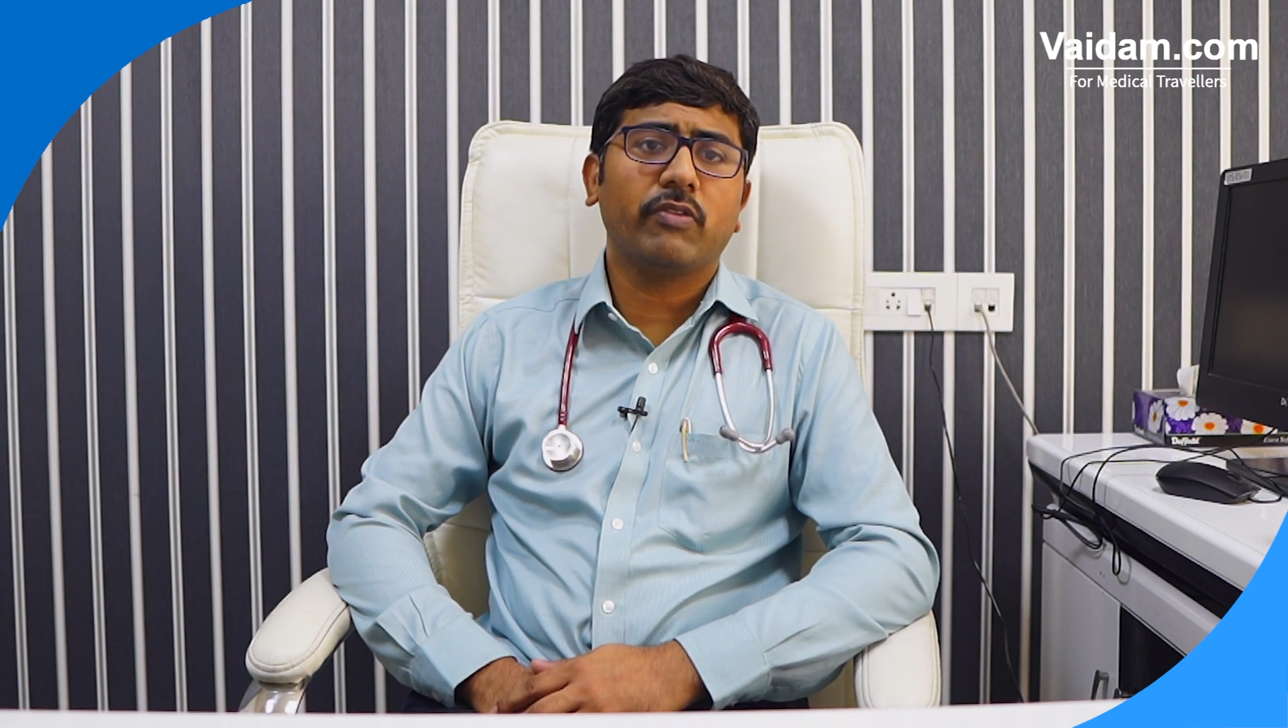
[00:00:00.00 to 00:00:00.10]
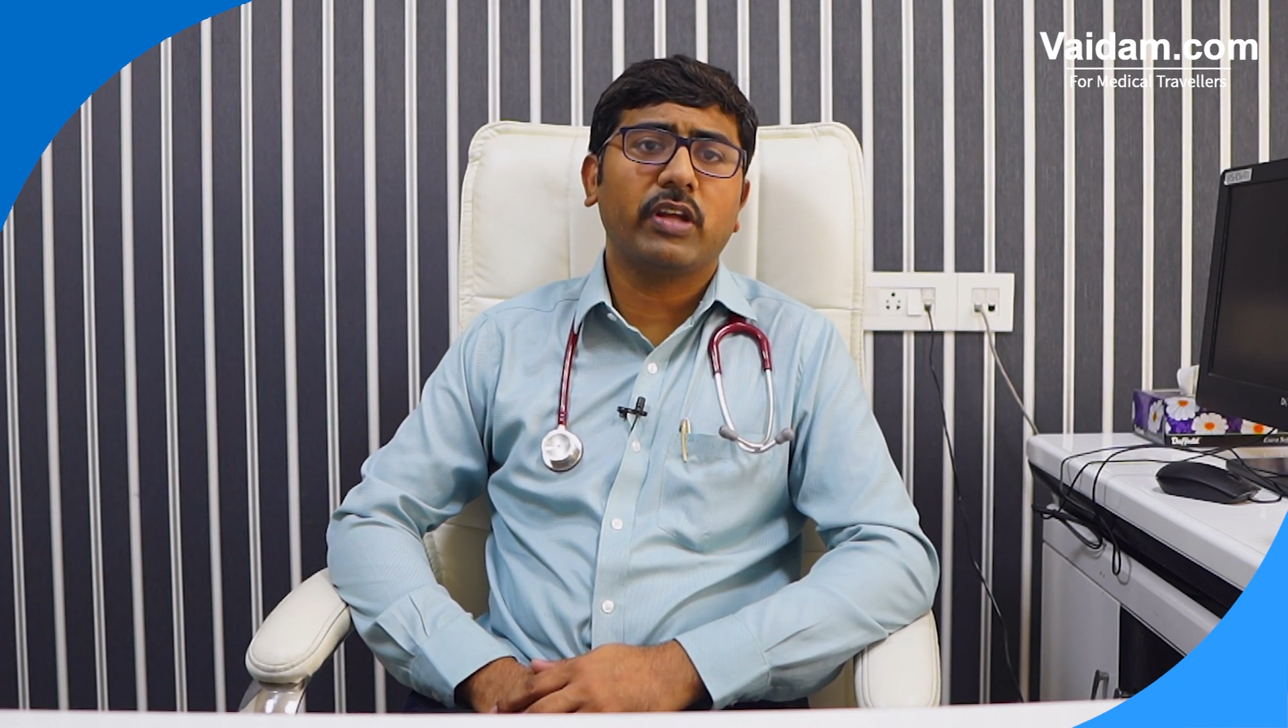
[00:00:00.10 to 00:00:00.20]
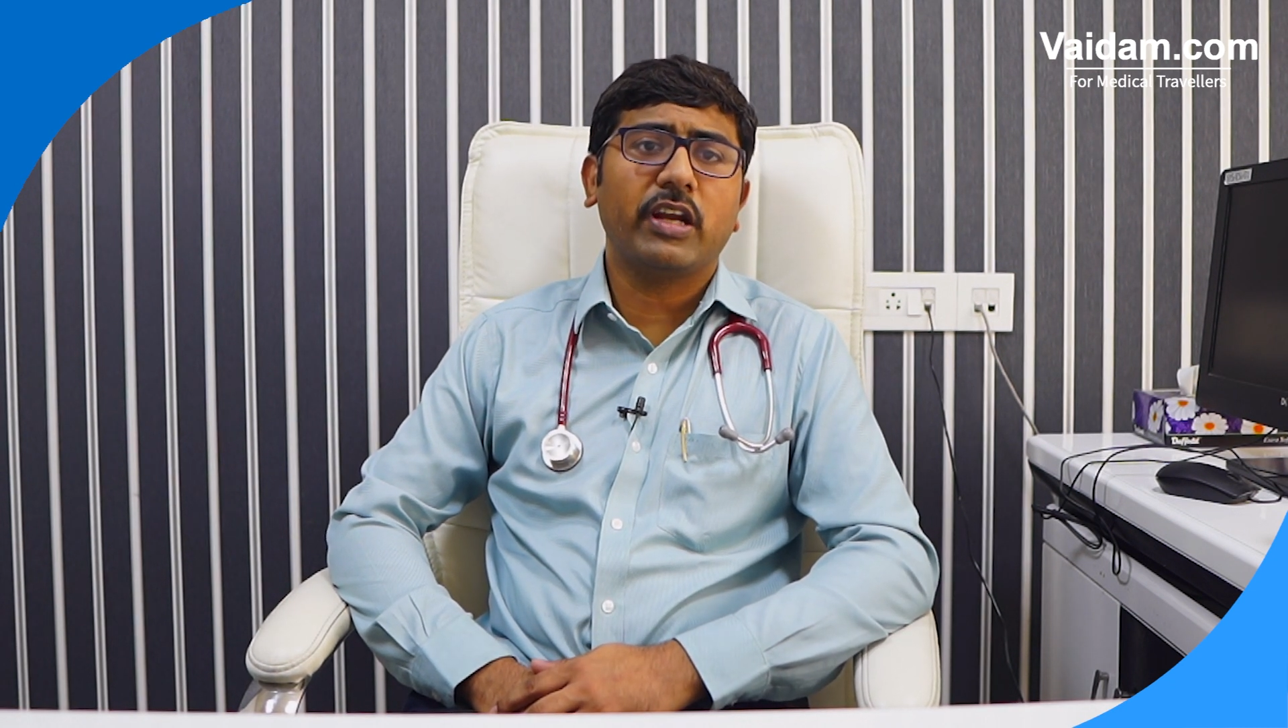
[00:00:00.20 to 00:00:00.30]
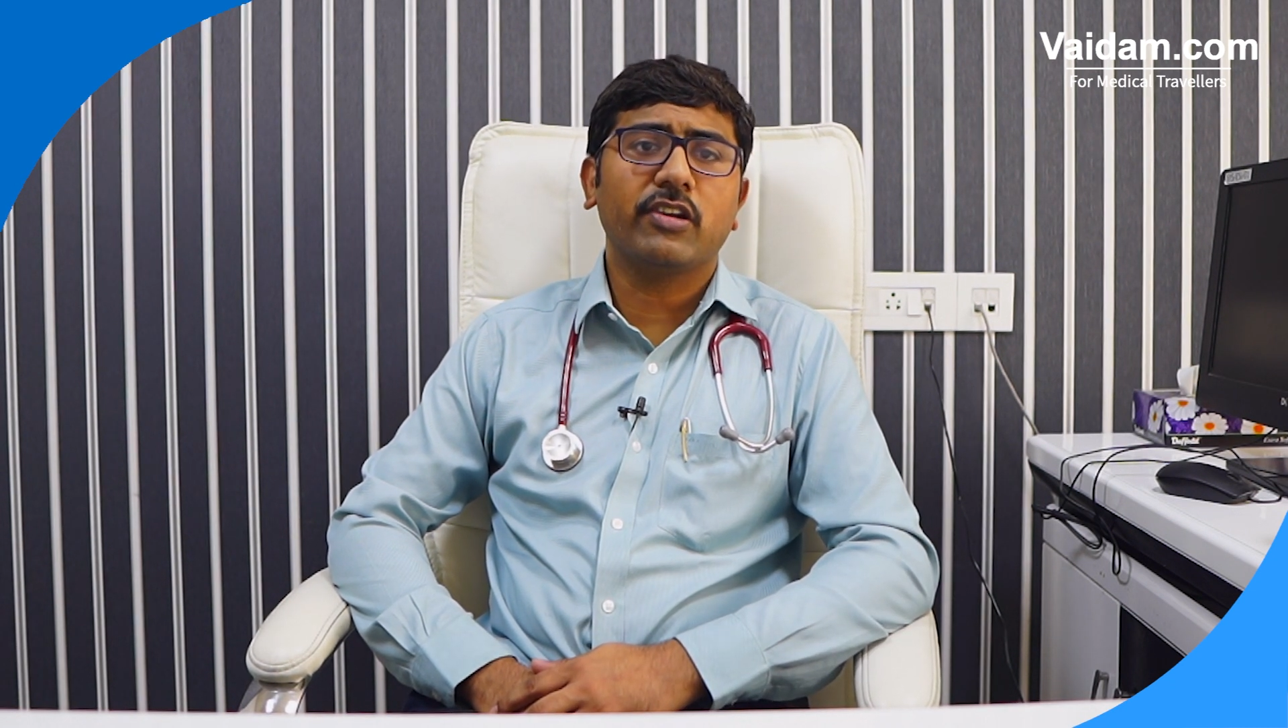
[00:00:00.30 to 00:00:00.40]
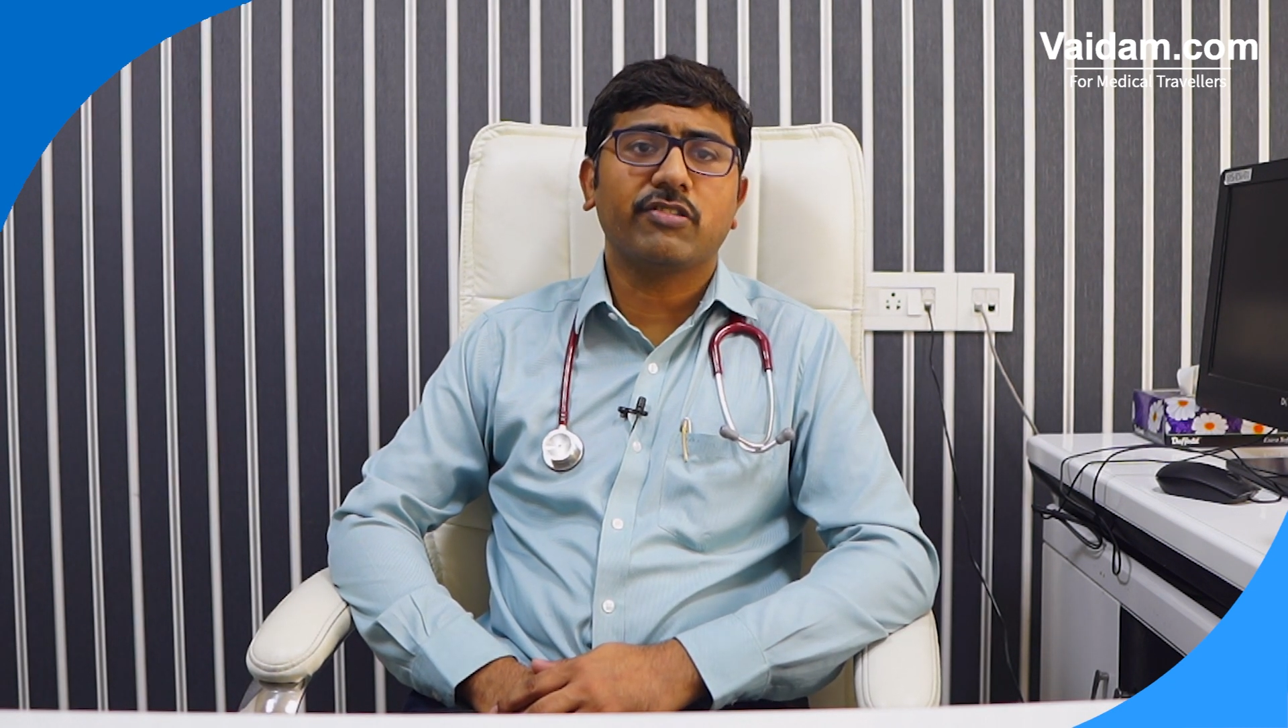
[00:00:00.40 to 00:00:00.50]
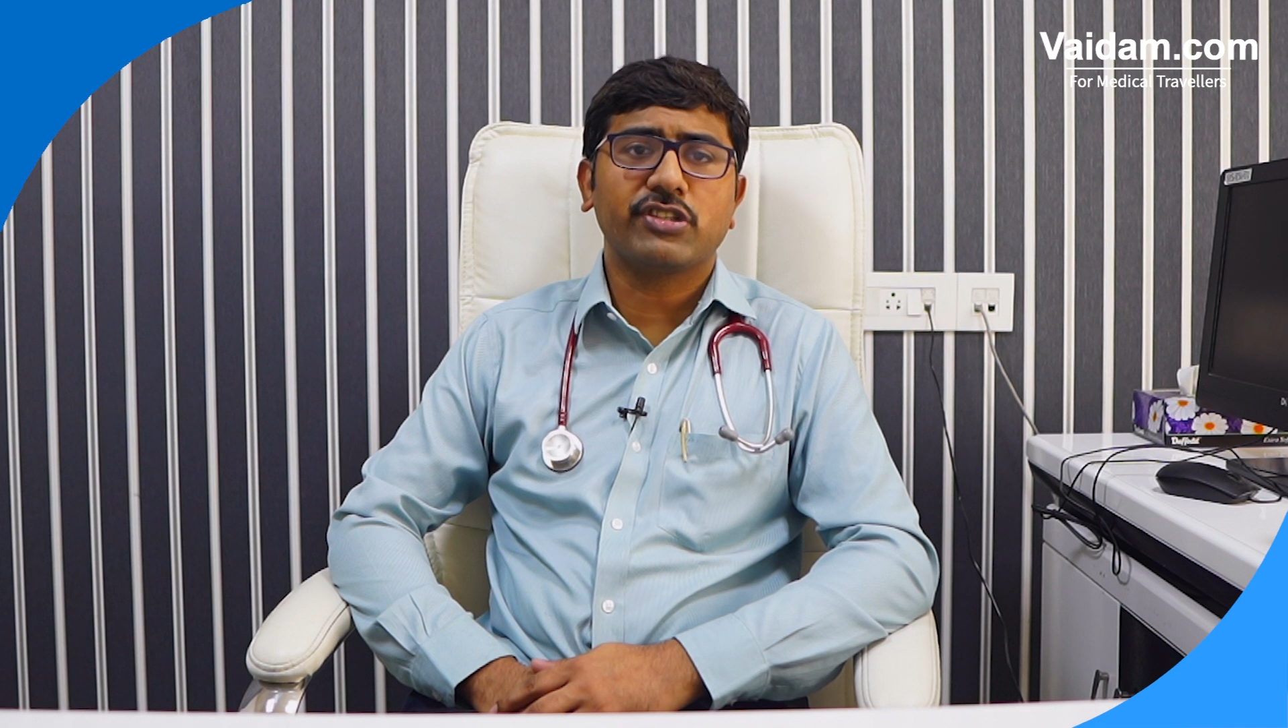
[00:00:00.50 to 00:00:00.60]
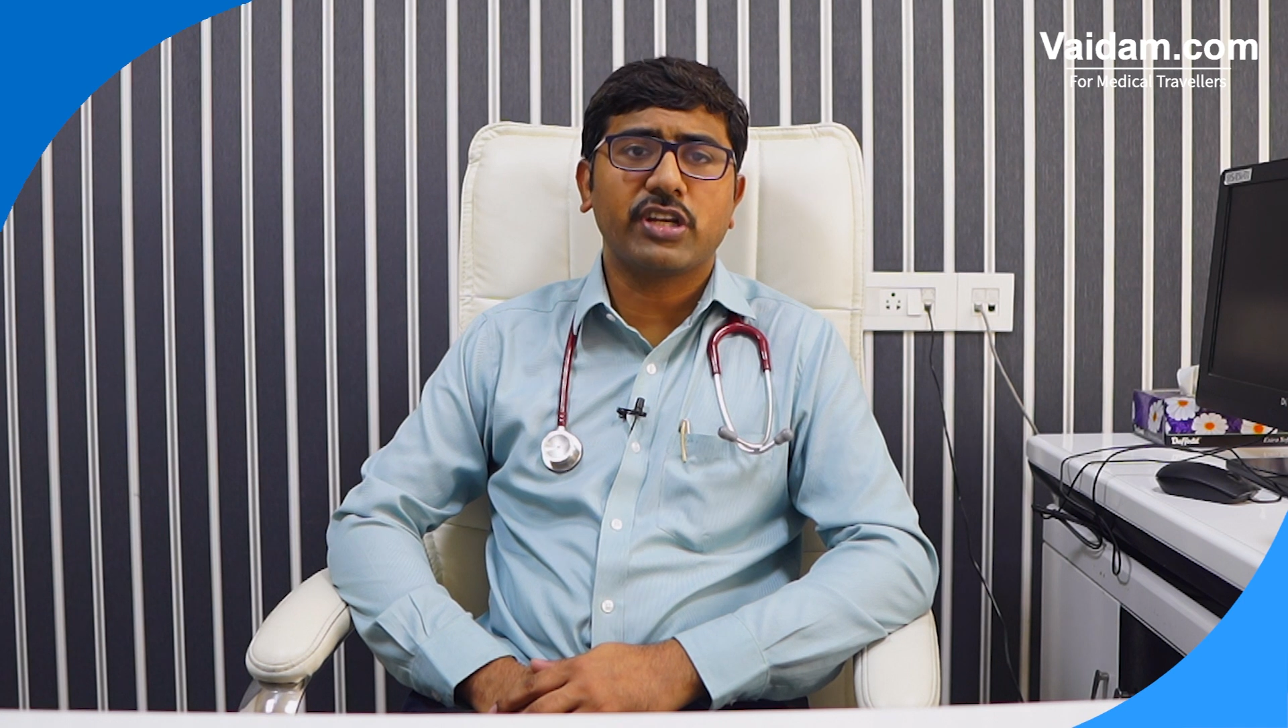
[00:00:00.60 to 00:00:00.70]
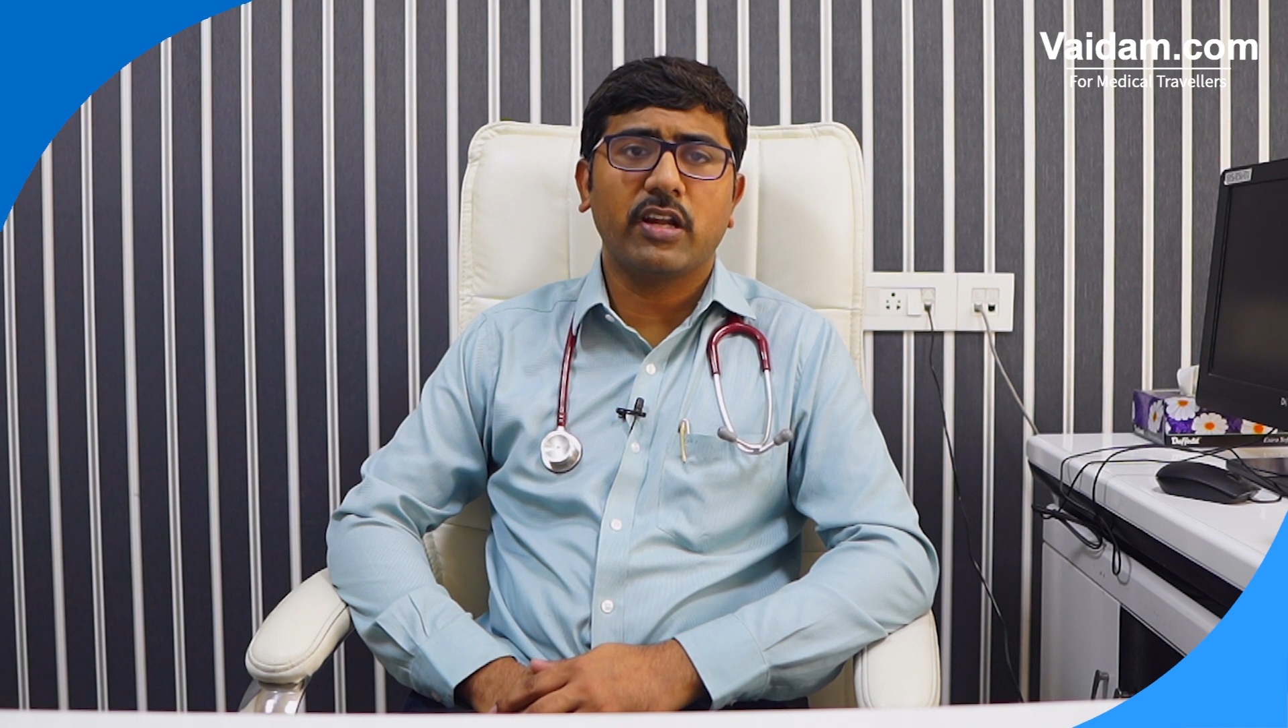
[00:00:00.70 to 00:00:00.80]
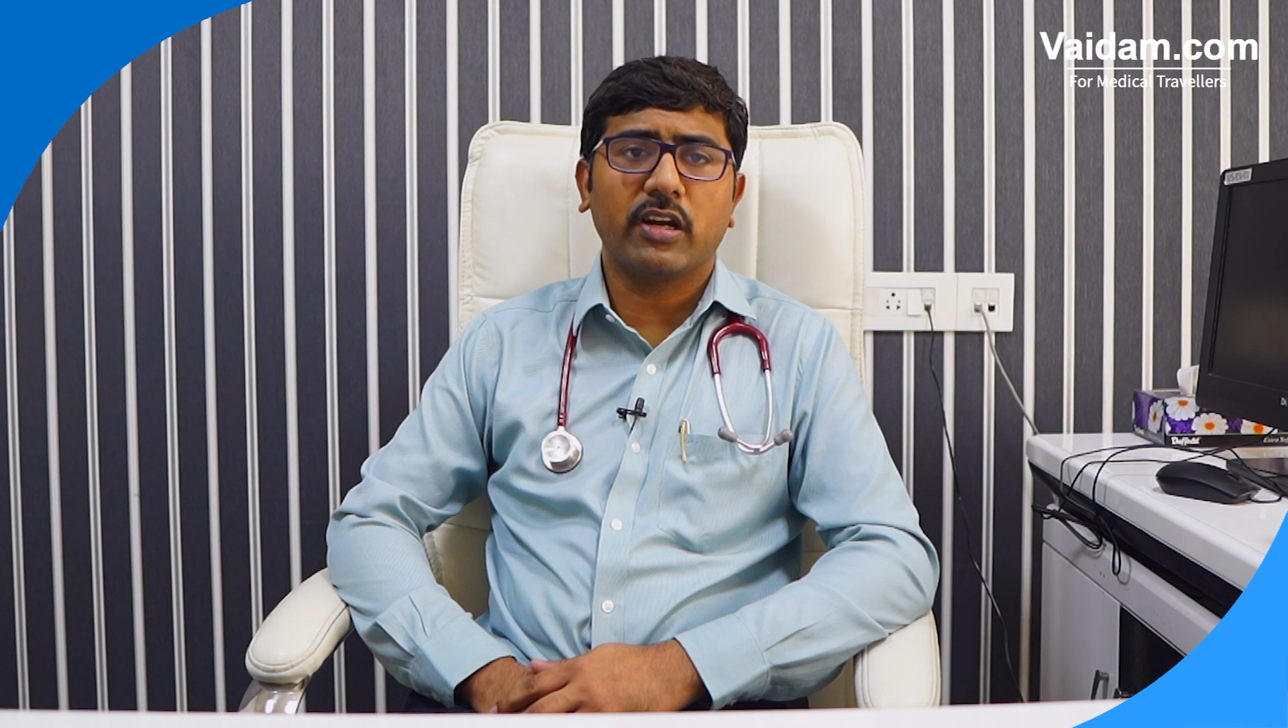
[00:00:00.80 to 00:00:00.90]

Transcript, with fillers: of the interstitial